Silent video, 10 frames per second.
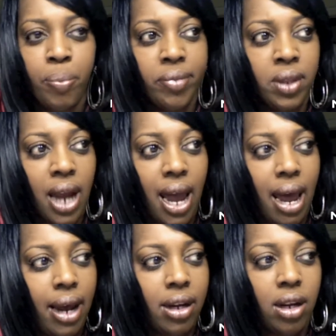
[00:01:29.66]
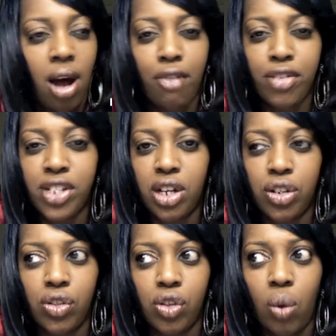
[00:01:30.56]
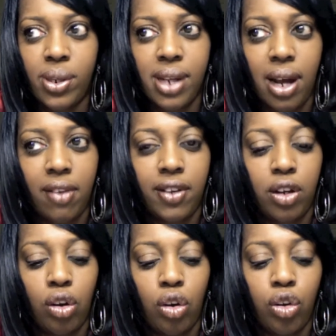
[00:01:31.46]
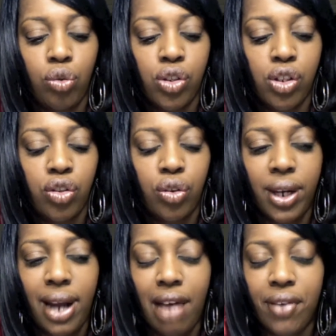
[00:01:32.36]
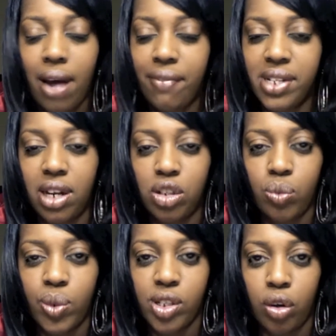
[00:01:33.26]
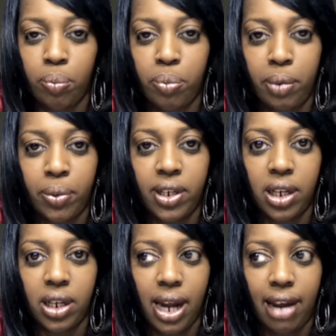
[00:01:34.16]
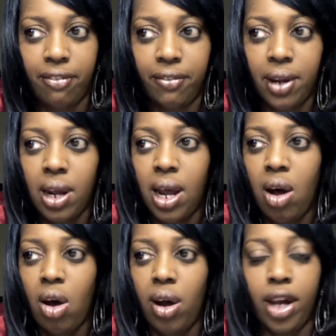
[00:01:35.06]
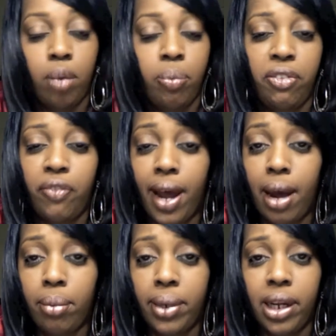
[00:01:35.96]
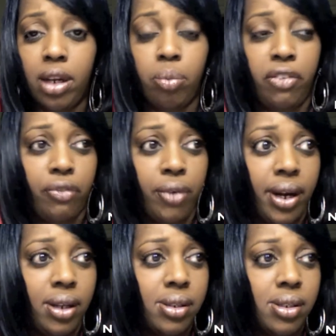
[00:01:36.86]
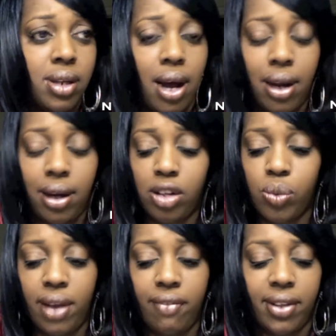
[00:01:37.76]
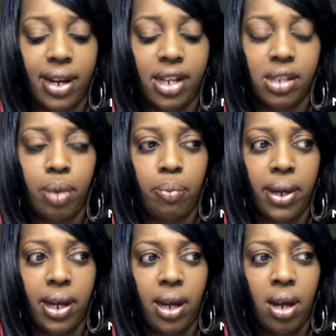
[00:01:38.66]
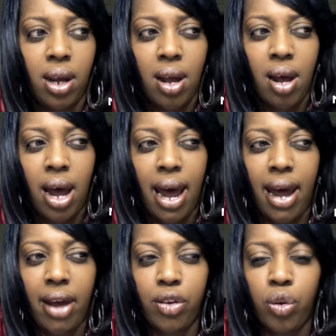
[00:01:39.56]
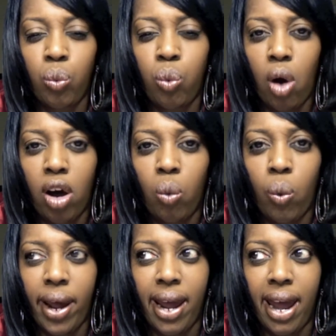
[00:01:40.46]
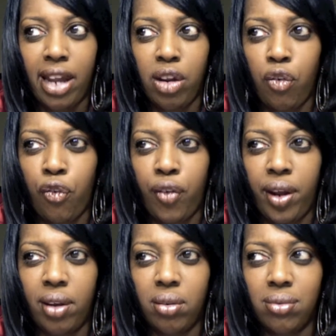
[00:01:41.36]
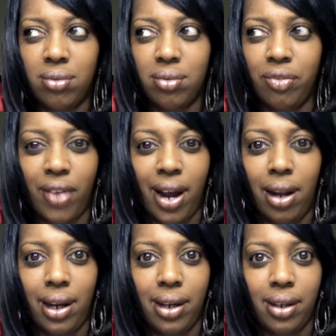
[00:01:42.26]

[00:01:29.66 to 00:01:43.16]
And the conversation is always healthy. So you can have conversations with certain people in your life. It could be family, it could be friends, colleagues, whatever the case may be. And you walk away and you feel violated.